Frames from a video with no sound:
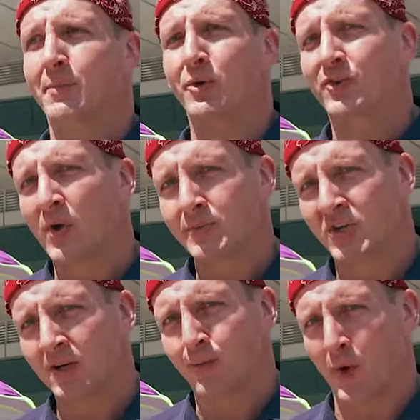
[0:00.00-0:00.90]
a
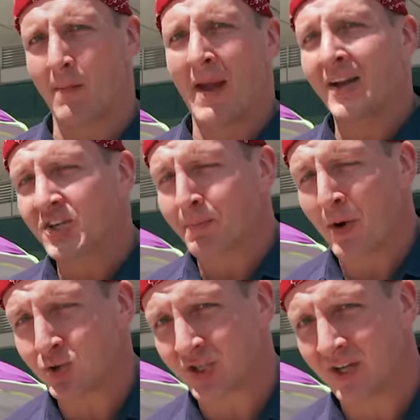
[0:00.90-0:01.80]
prescription for a magic
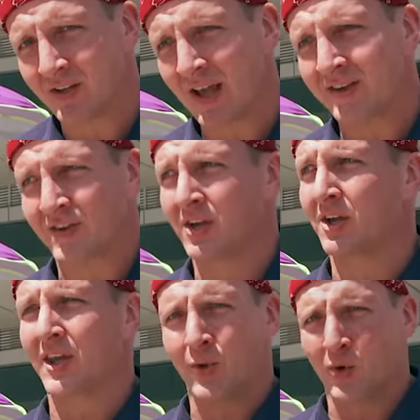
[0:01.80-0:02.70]
potion that's gonna
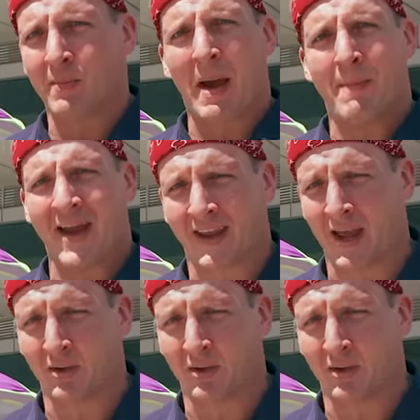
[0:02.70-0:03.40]
cure my back